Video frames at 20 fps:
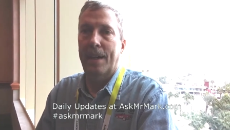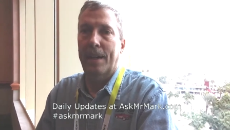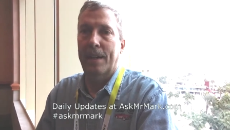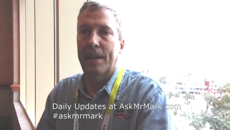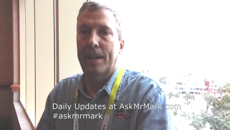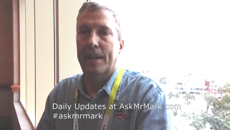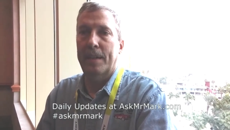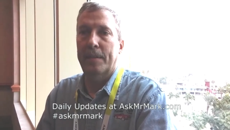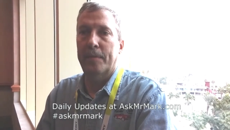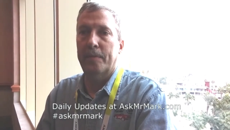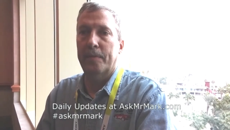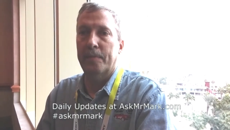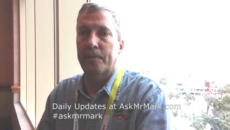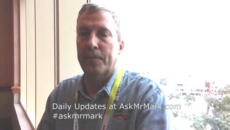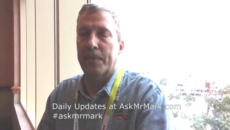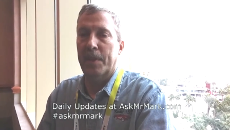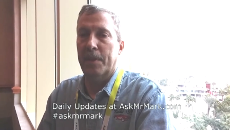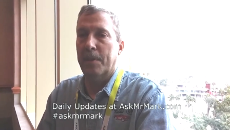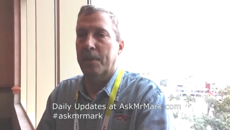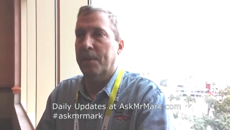Um,
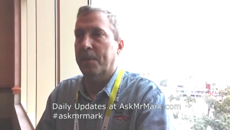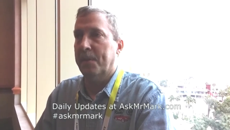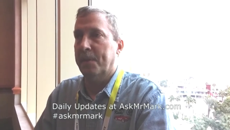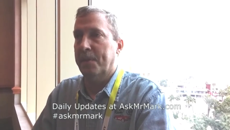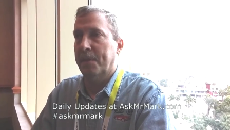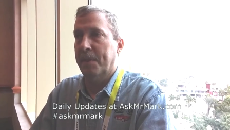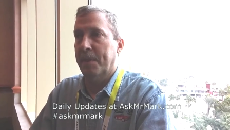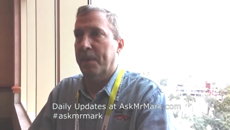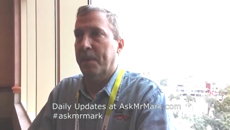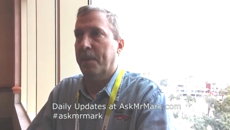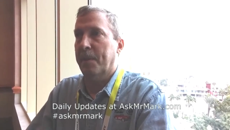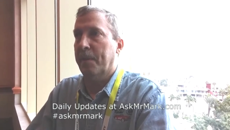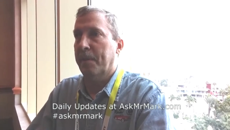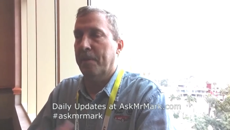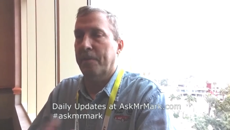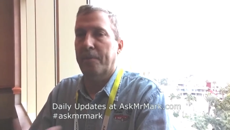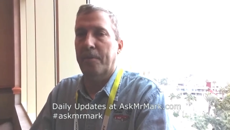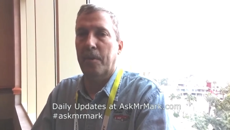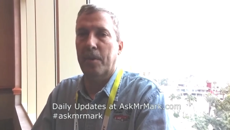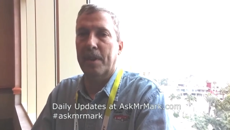you know, you know
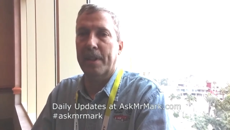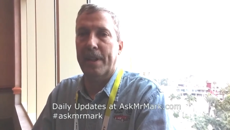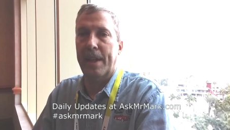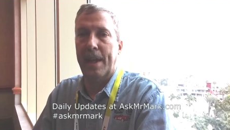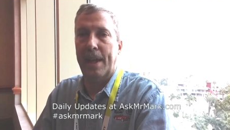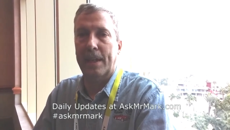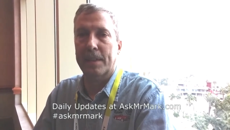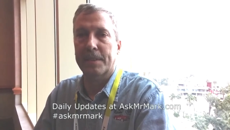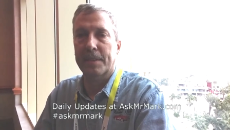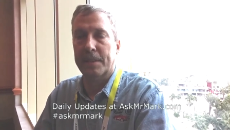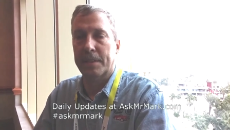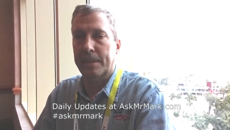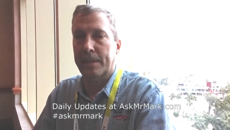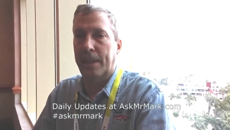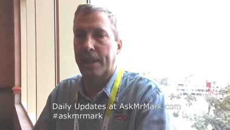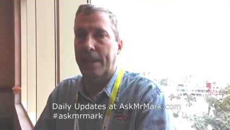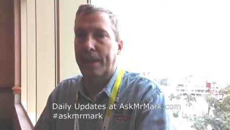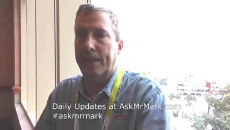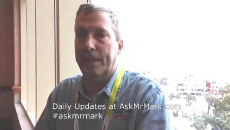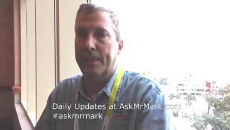the forecasts
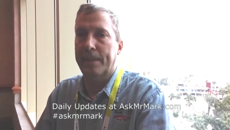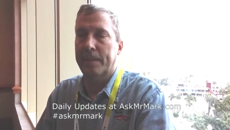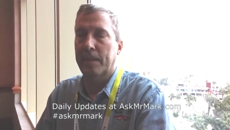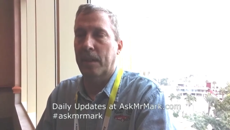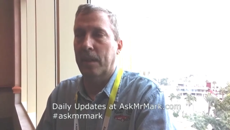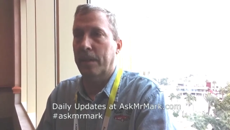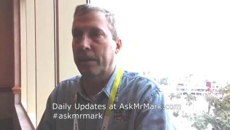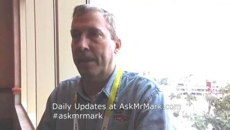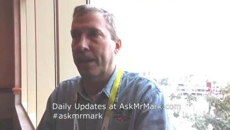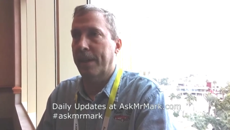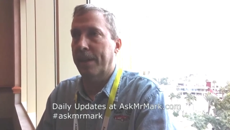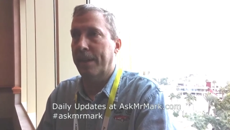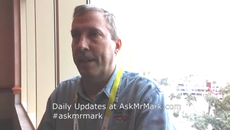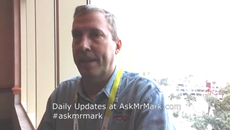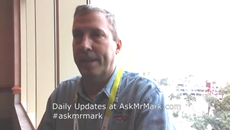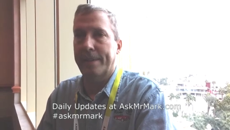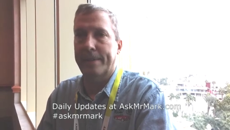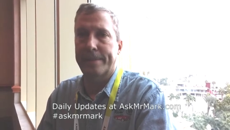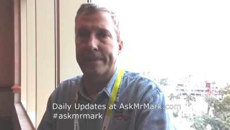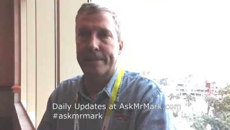and all that,
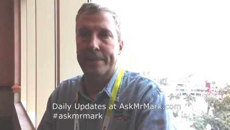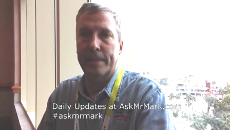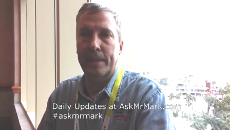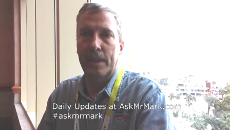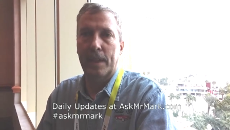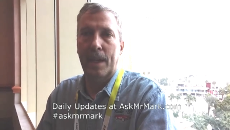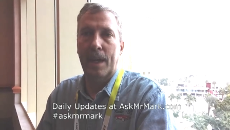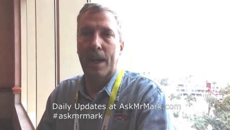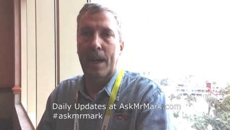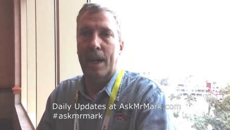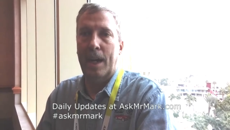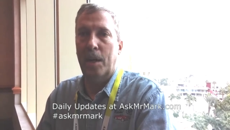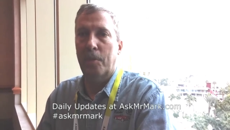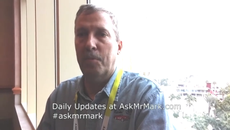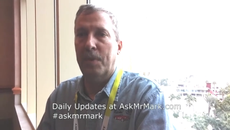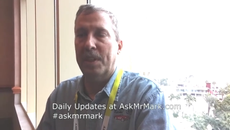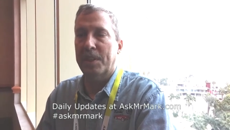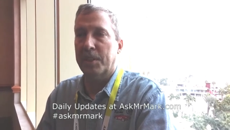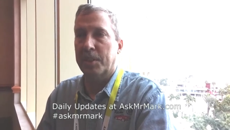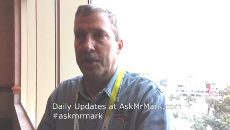and how
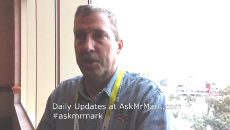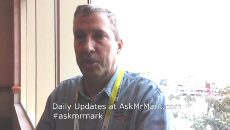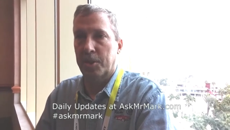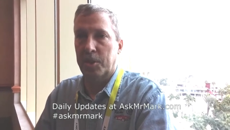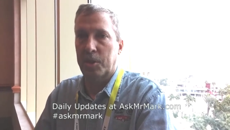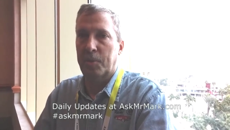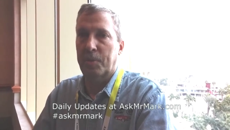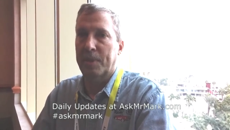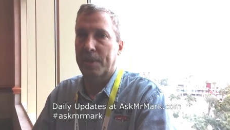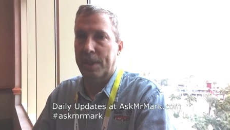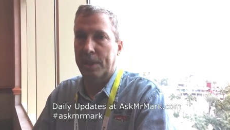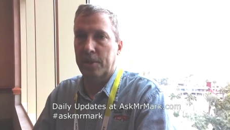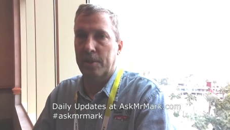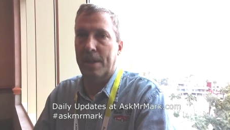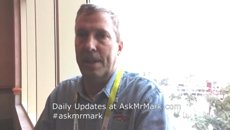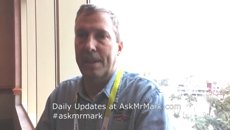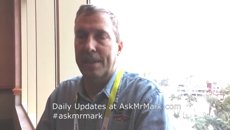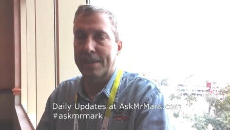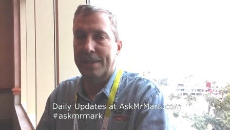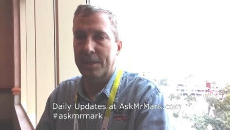much consumer
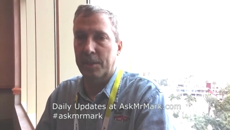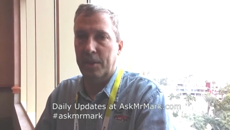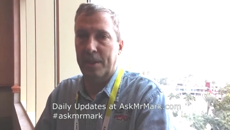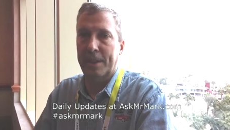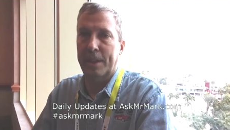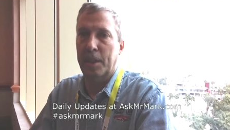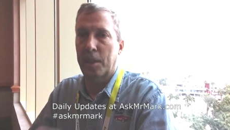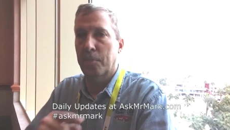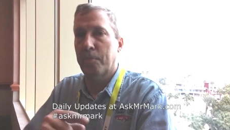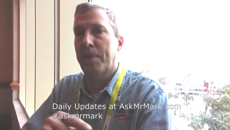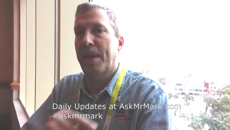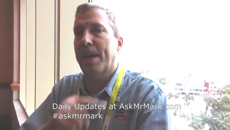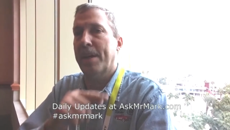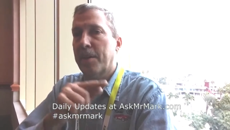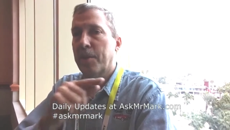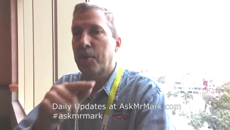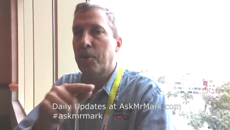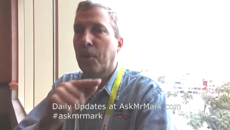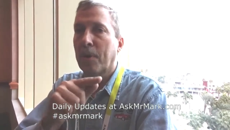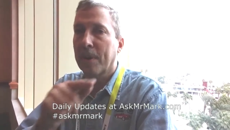electronics is going to
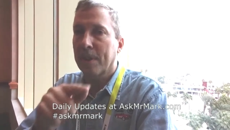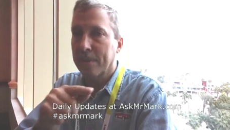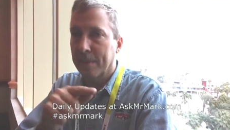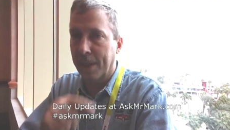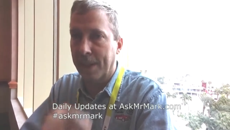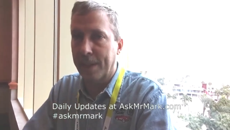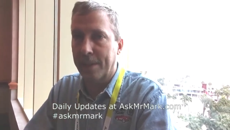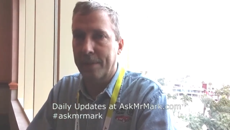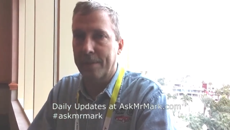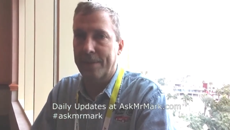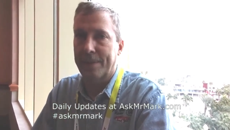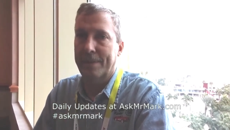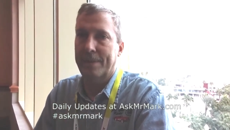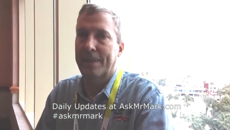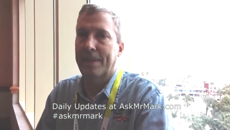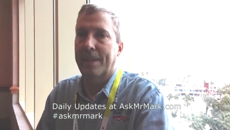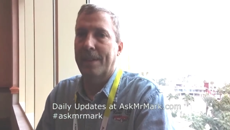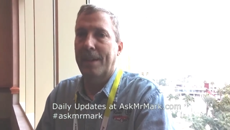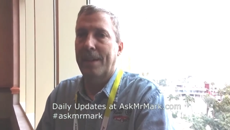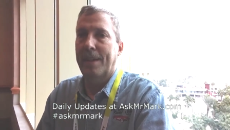impact your life
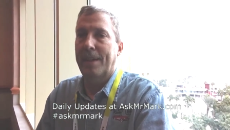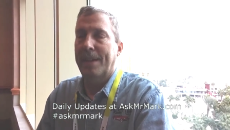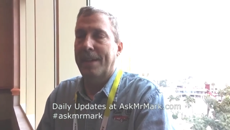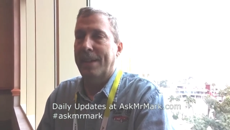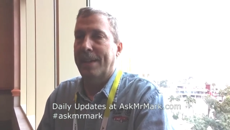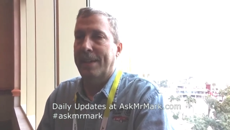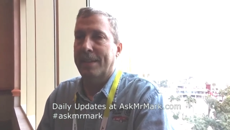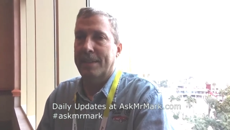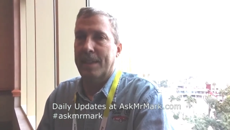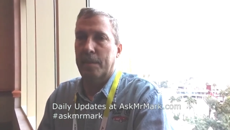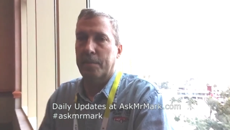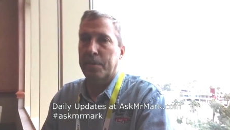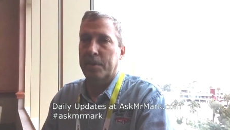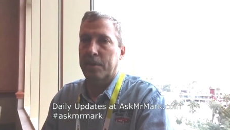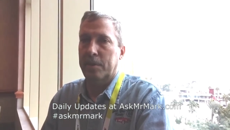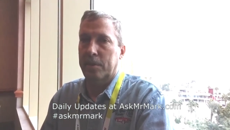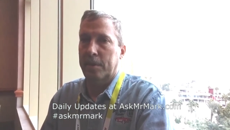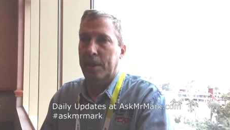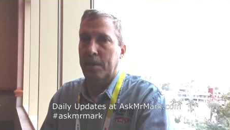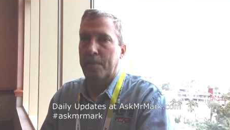is
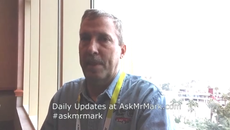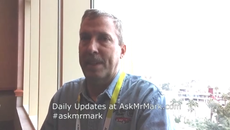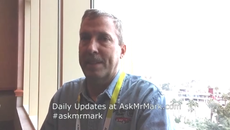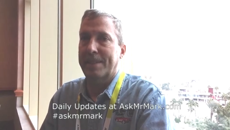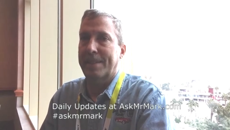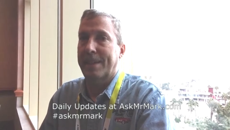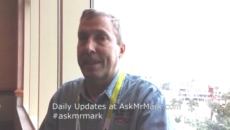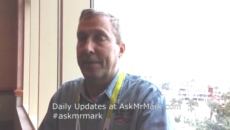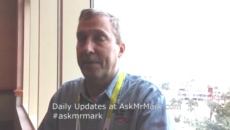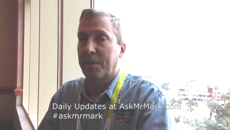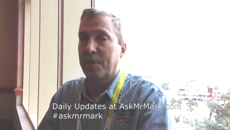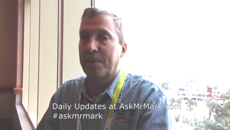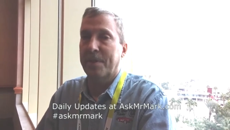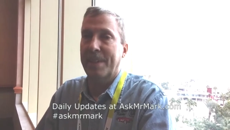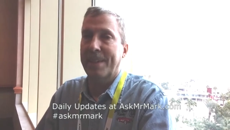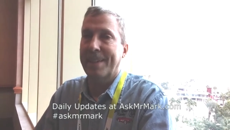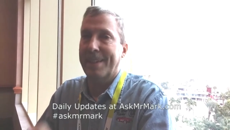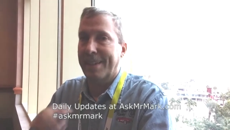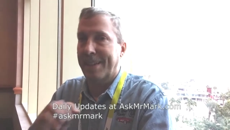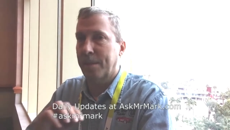absolutely amazing. If you
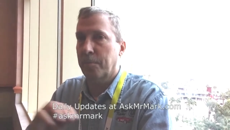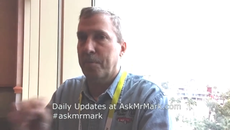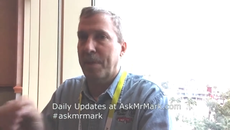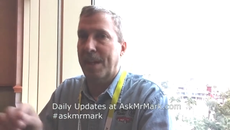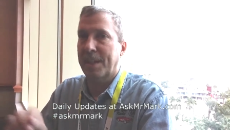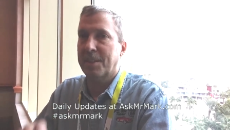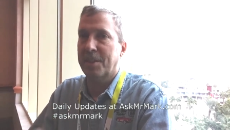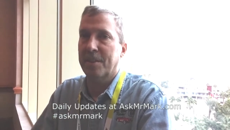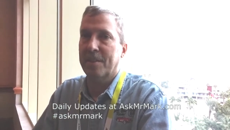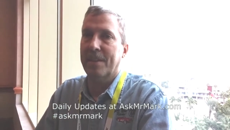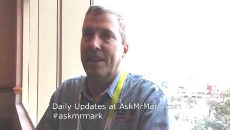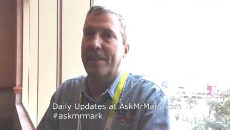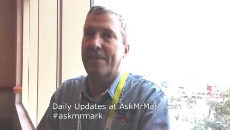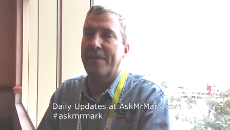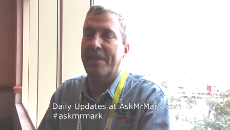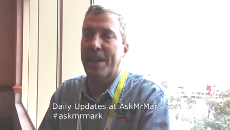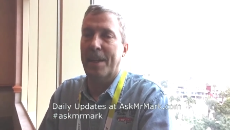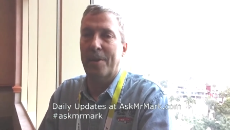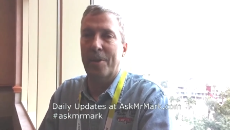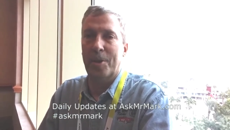think it impacts your
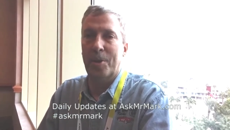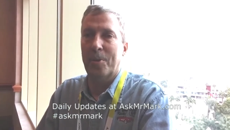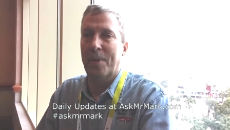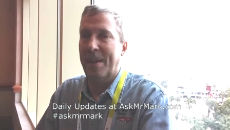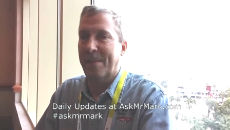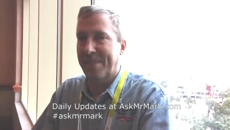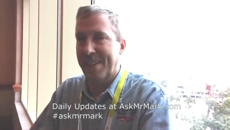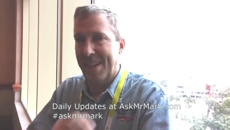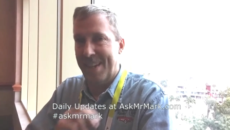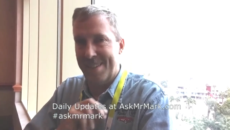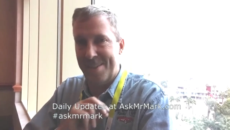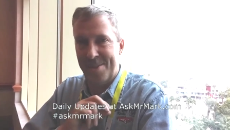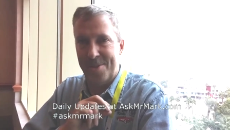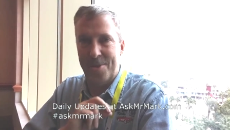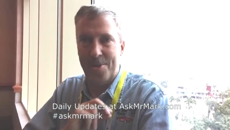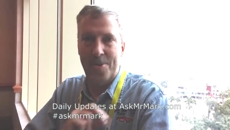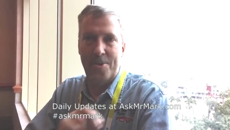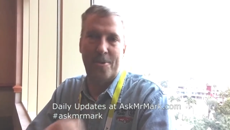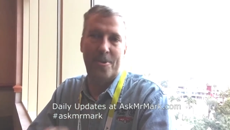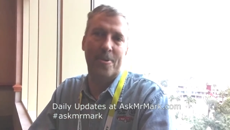life now, you have got
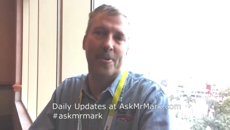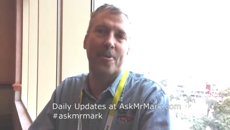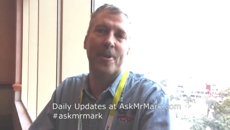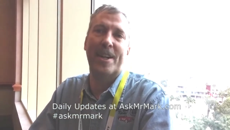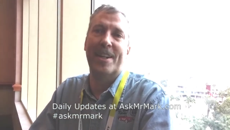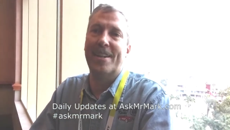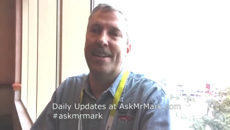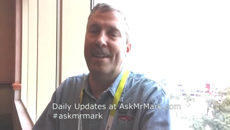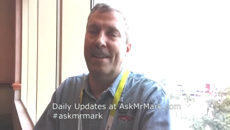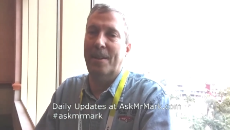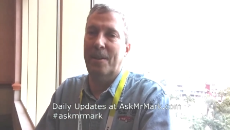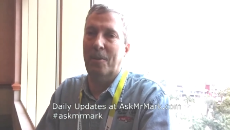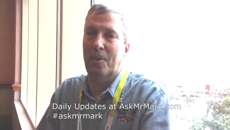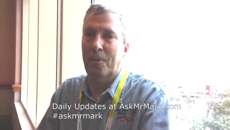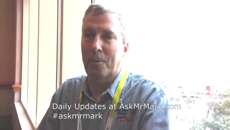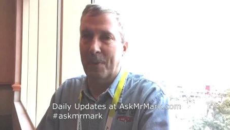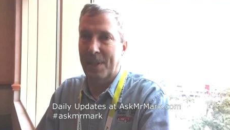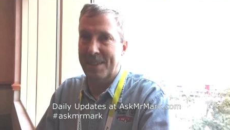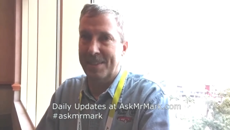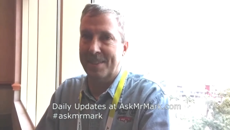no idea
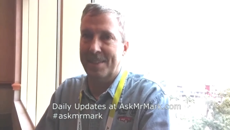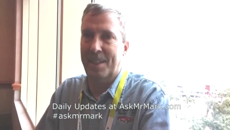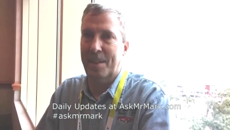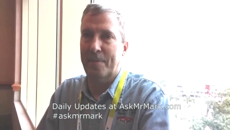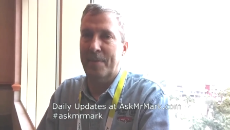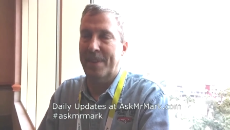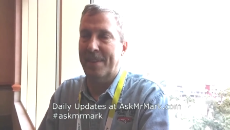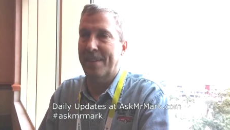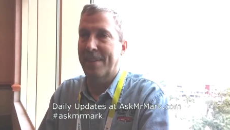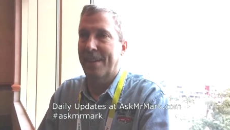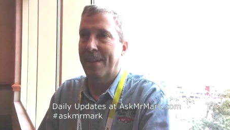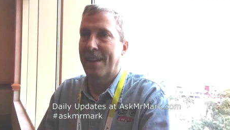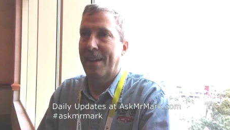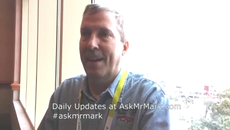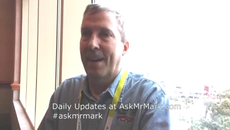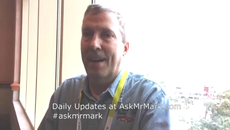what's coming.